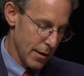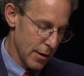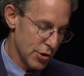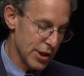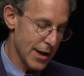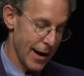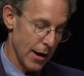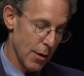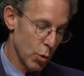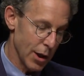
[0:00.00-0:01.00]
Gitane,
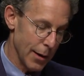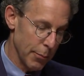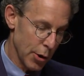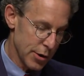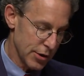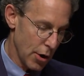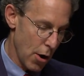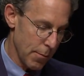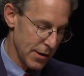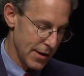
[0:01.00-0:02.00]
will Alberta's
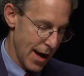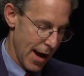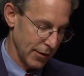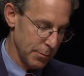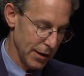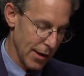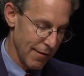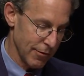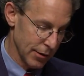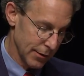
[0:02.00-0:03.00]
carbon tax be
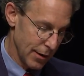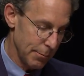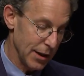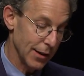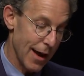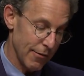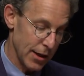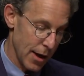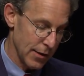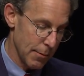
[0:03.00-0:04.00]
levied
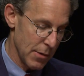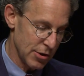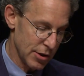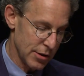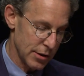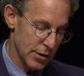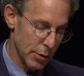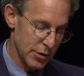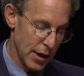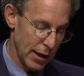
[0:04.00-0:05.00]
on the emissions
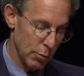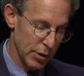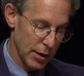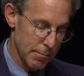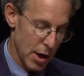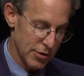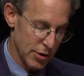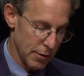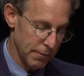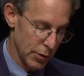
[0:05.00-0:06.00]
associated with
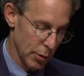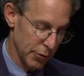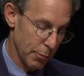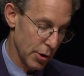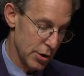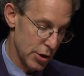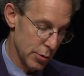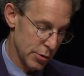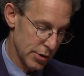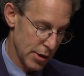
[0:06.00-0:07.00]
combustion of fuels
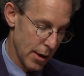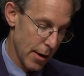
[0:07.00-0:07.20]
produced